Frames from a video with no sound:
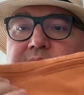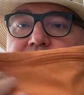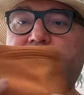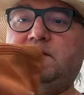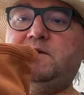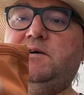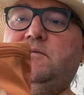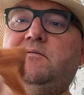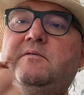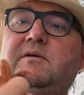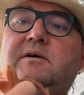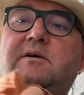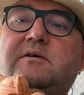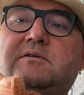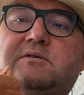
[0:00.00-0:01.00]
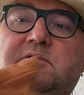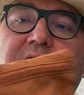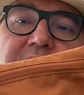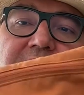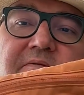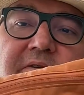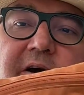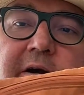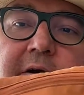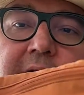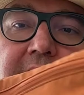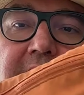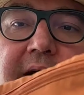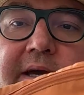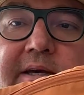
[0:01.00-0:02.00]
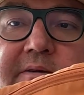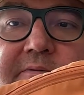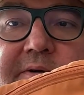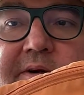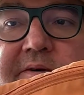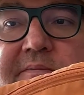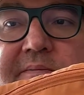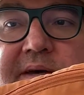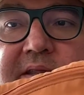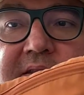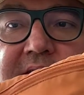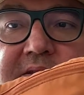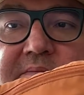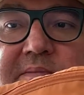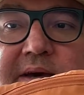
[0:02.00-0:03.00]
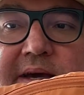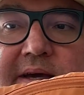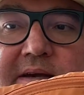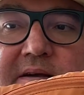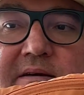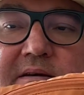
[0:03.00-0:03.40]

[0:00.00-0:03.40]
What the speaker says: So far I can recommend this bag